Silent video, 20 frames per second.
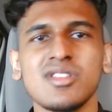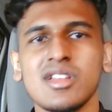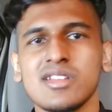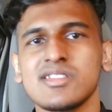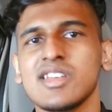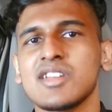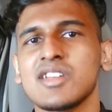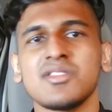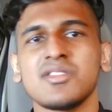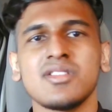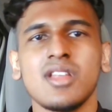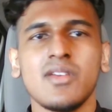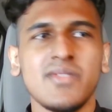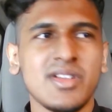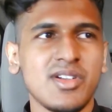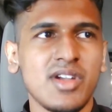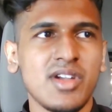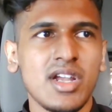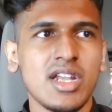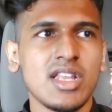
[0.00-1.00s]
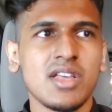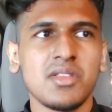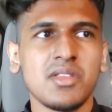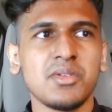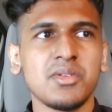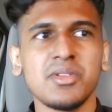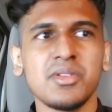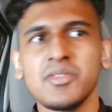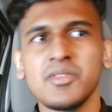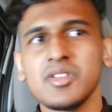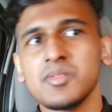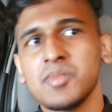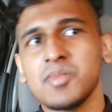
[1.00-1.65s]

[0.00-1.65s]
like Sector 7 or any other universe.